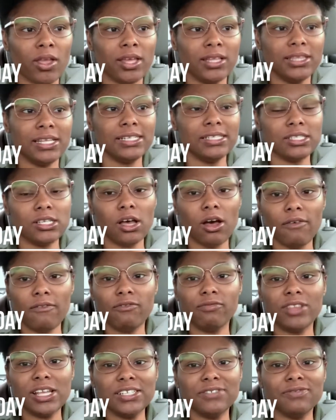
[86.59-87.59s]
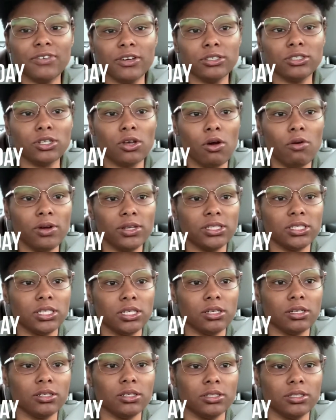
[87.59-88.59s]
let's first go into
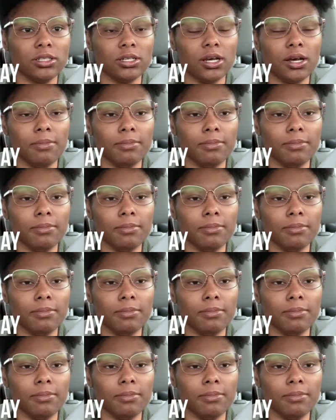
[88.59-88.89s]
the